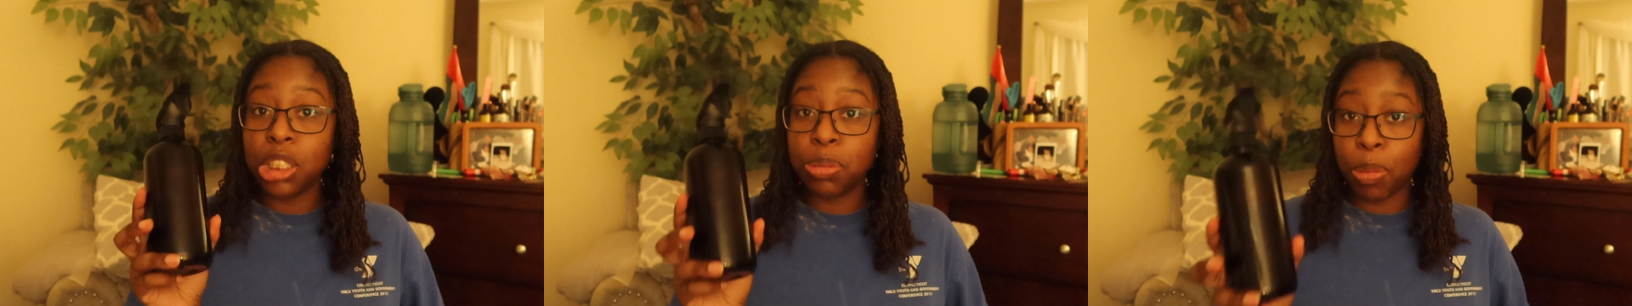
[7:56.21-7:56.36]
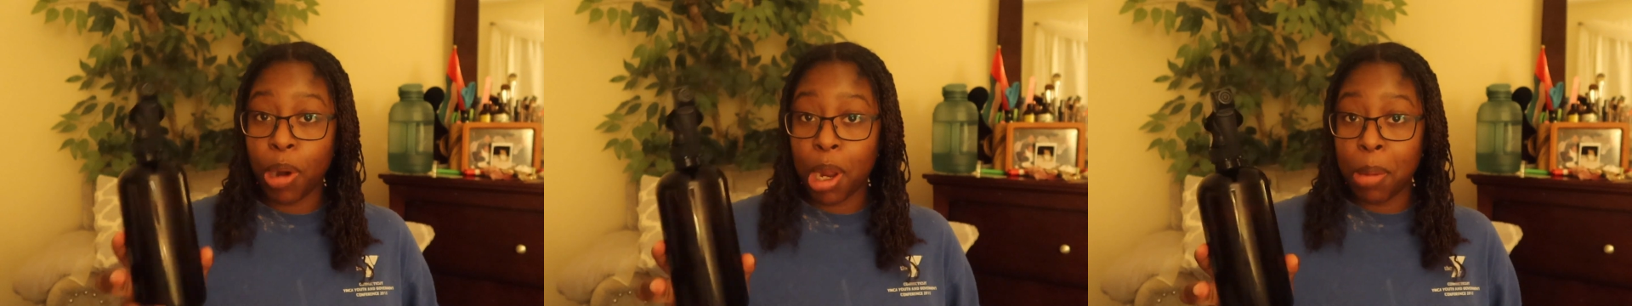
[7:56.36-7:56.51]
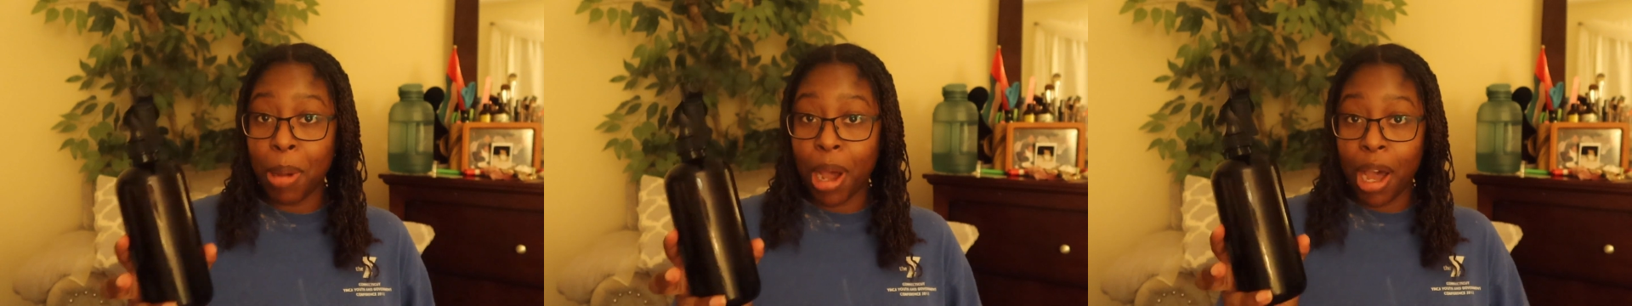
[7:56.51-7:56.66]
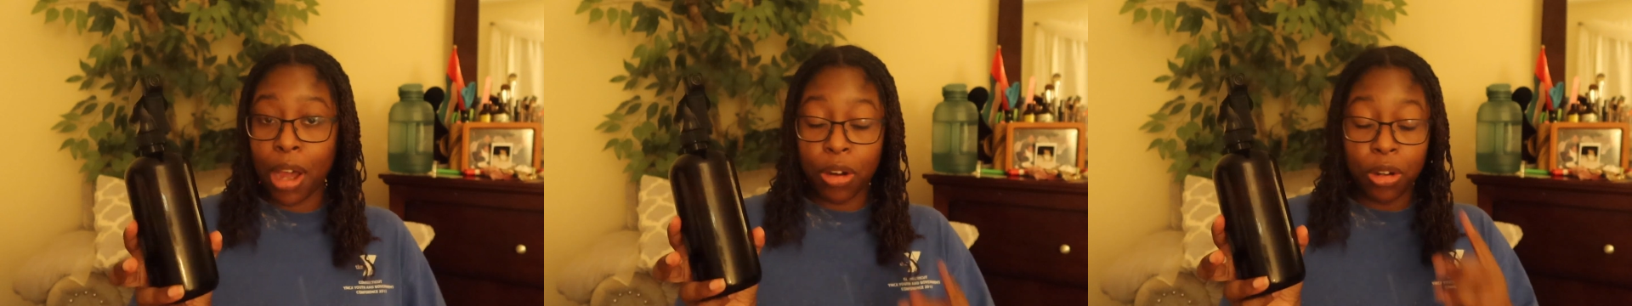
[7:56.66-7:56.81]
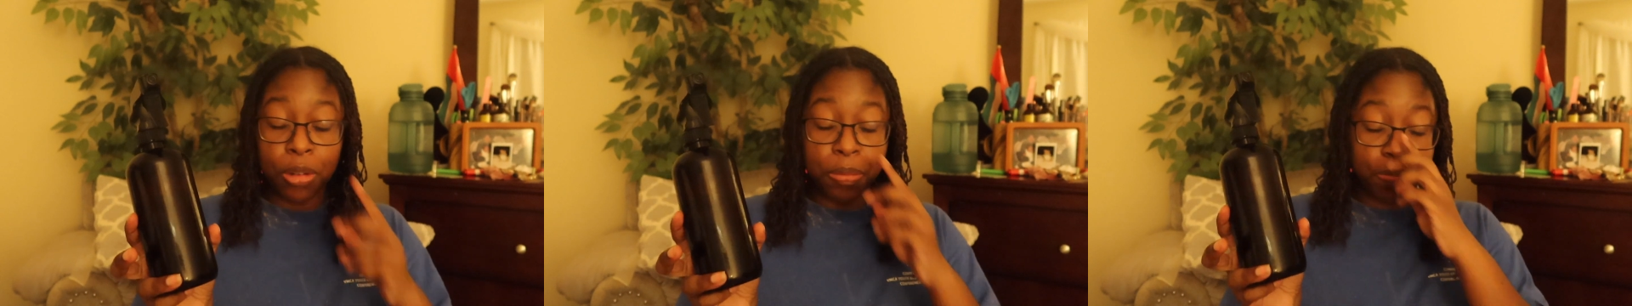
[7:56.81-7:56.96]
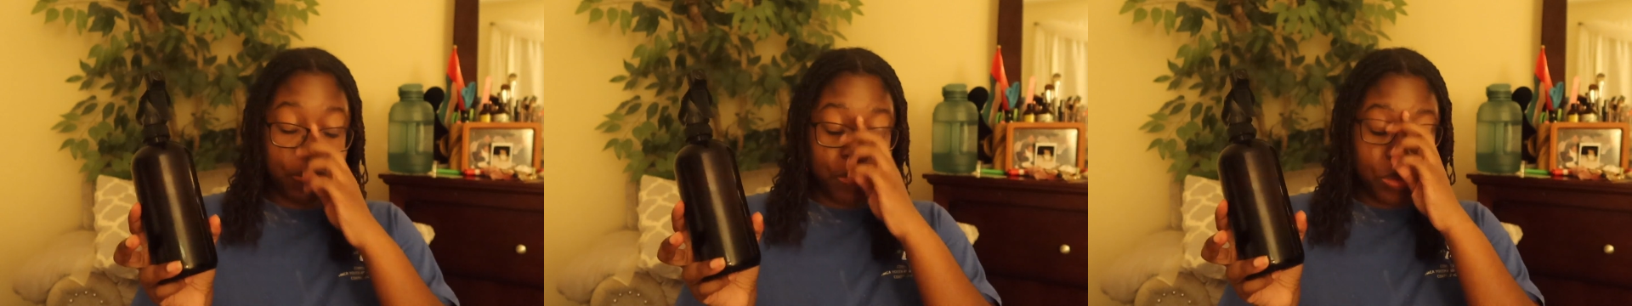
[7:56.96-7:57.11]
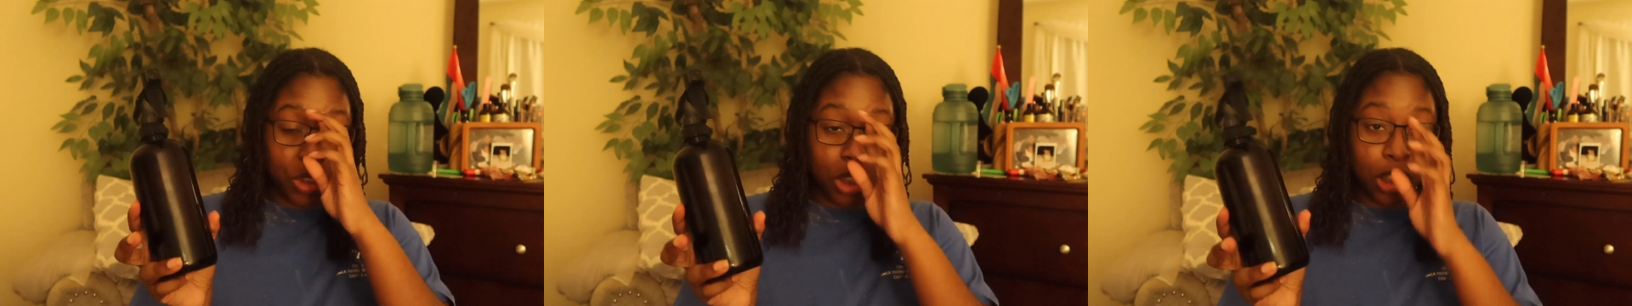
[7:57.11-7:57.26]
spray bottle.
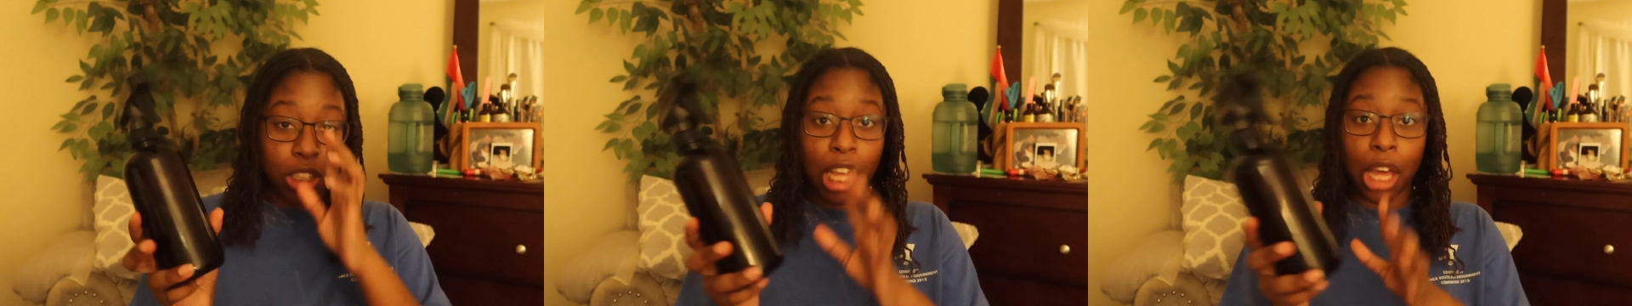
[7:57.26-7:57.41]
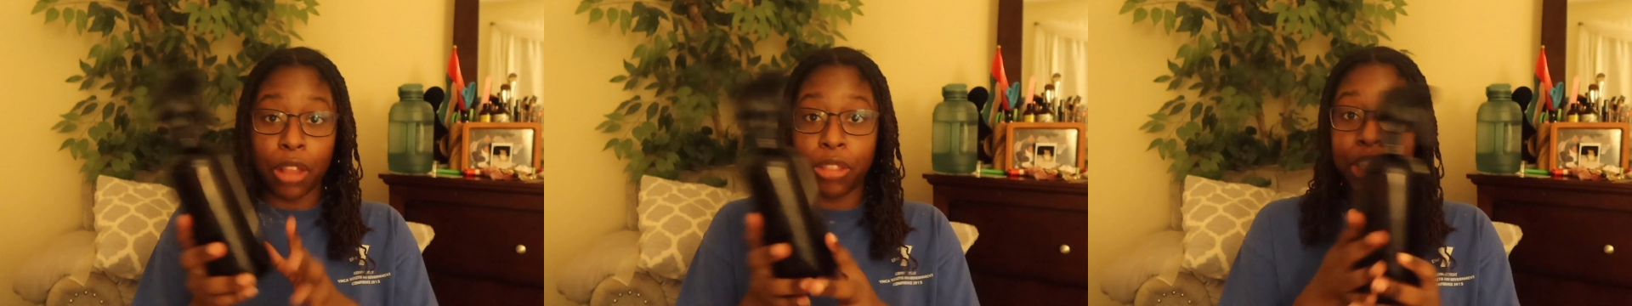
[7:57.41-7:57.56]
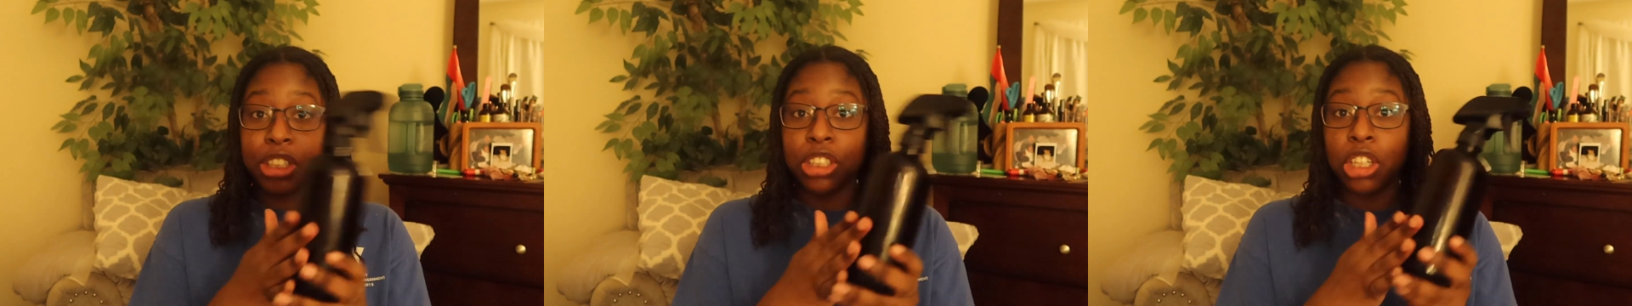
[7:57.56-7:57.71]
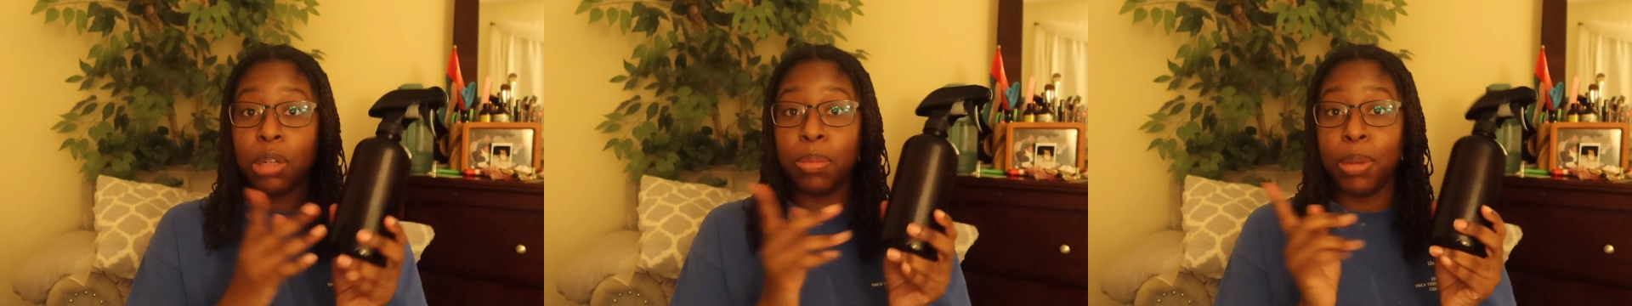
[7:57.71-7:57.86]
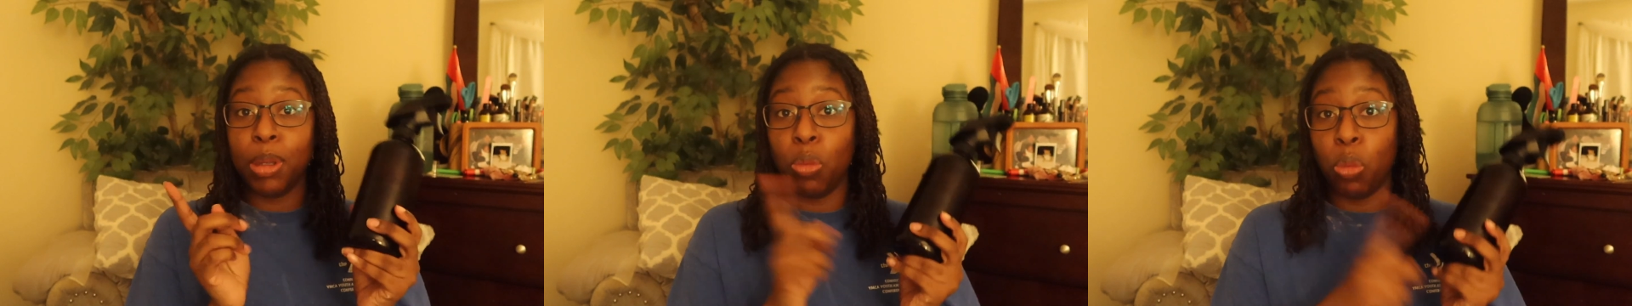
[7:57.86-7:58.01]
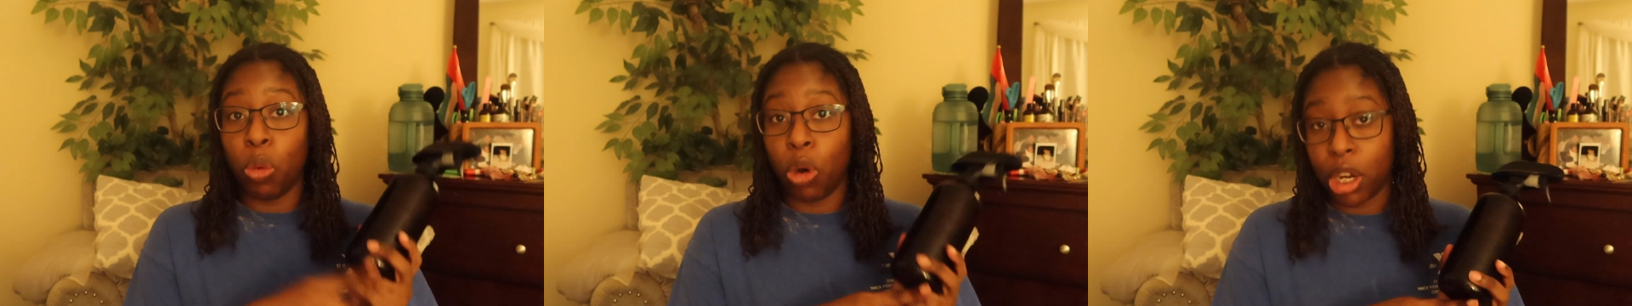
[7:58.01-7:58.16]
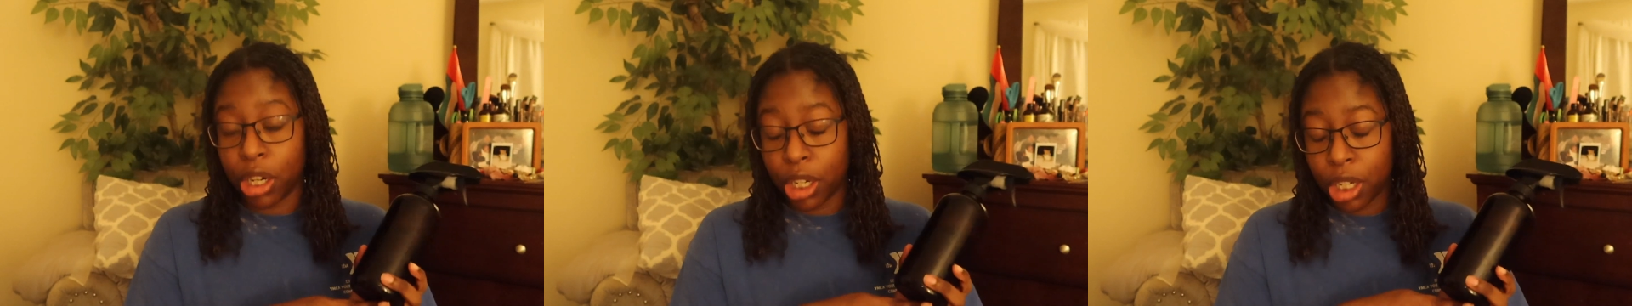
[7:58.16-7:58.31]
Now this could be
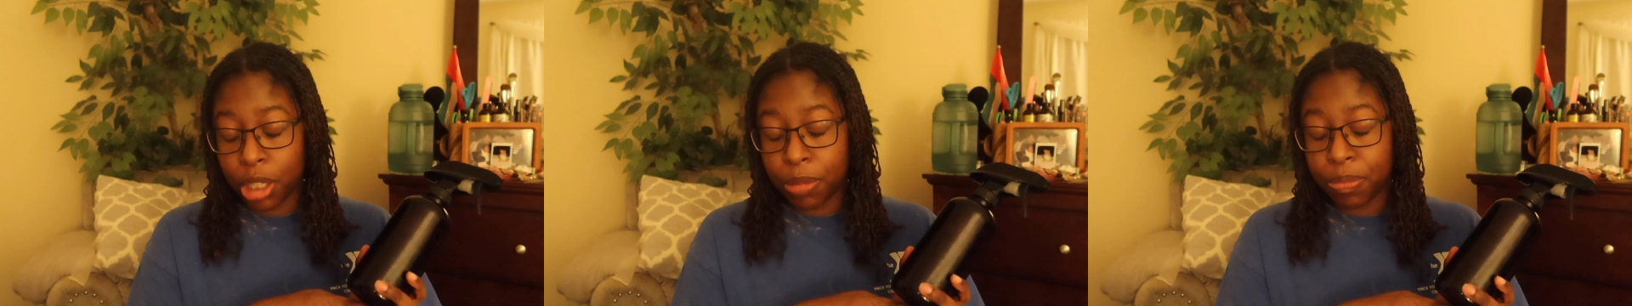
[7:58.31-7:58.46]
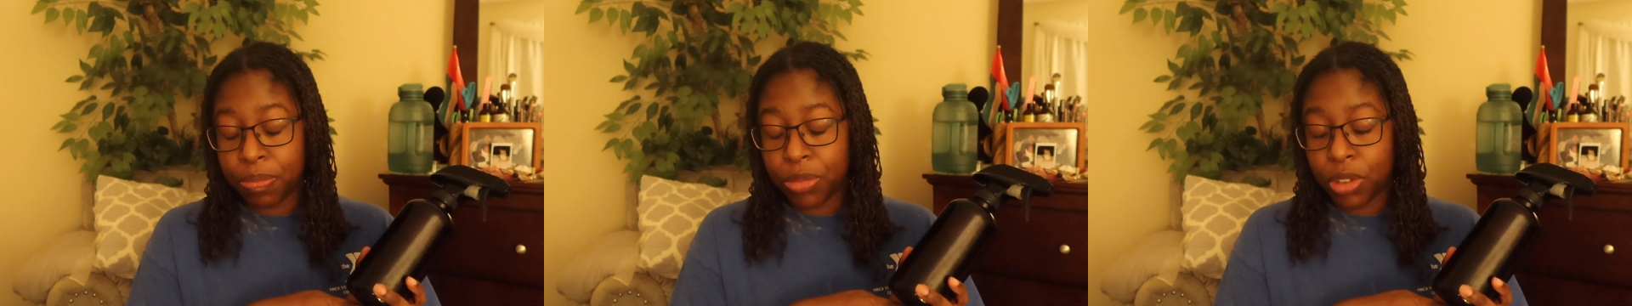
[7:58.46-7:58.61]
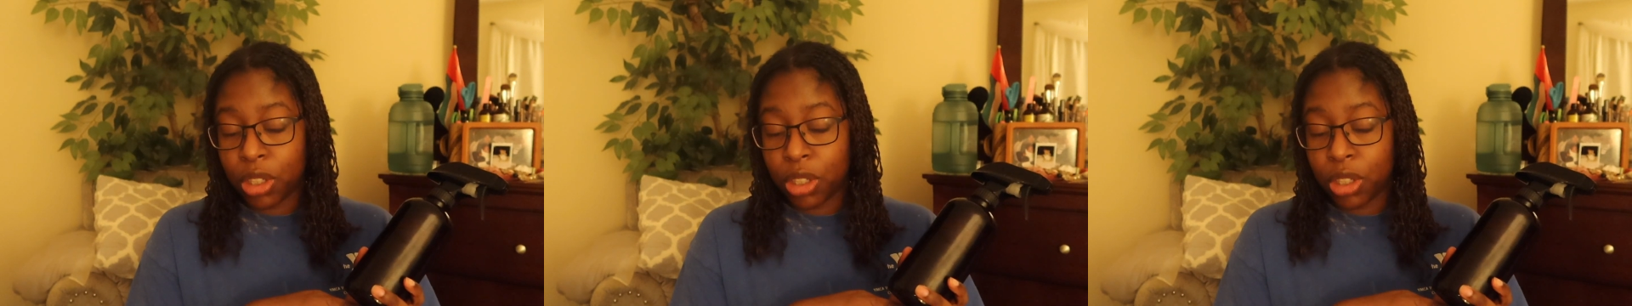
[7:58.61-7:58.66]
water.